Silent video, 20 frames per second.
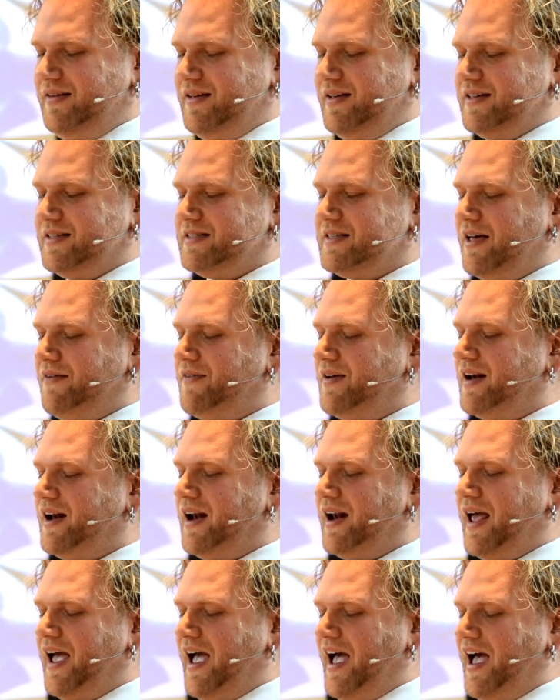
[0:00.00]
A
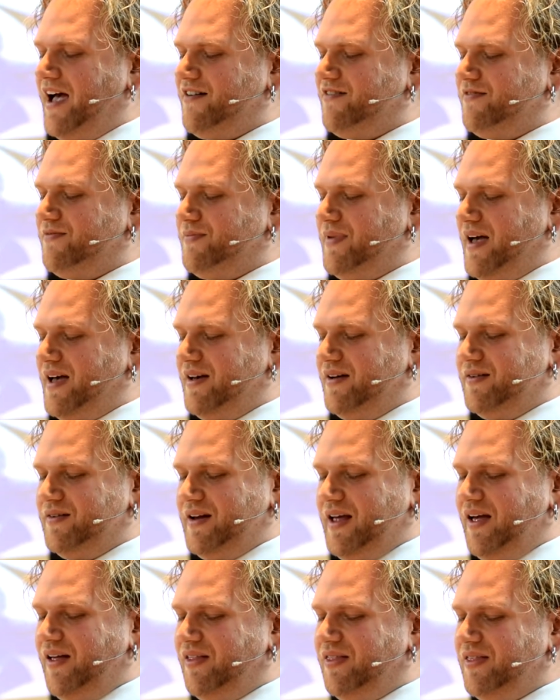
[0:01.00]
7.5-pound
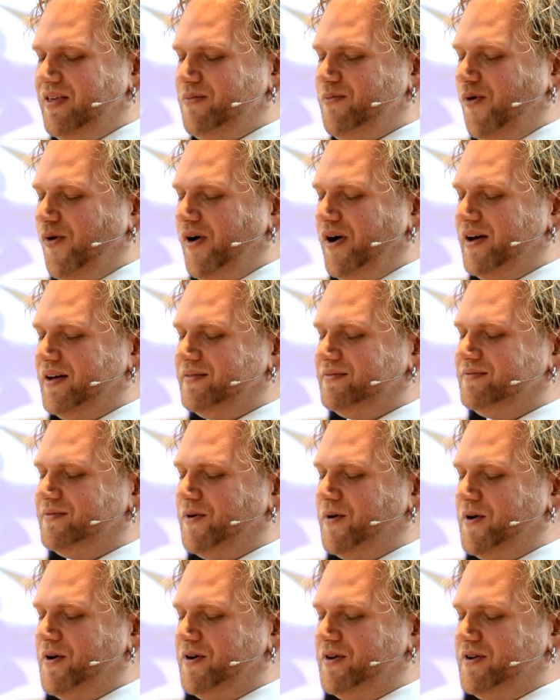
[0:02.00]
healthy boy
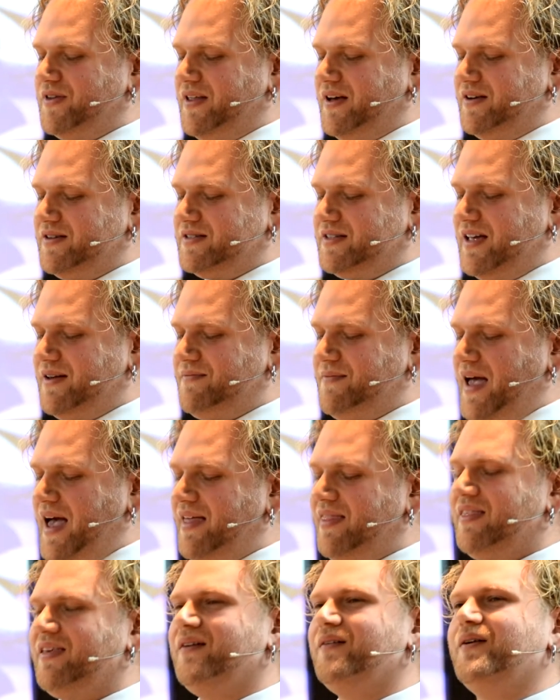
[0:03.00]
born to their son
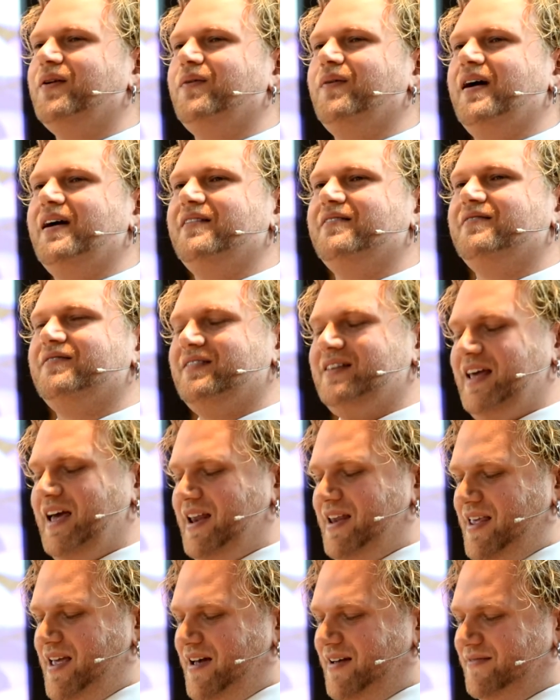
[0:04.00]
Matthew and wife
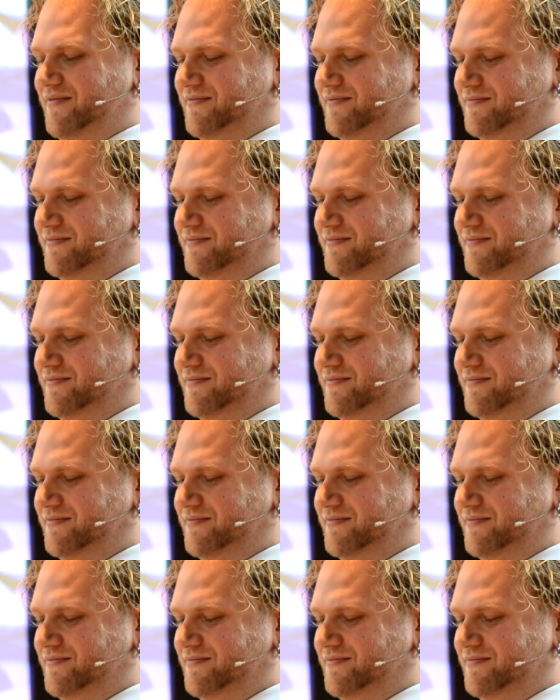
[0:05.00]
Tanya.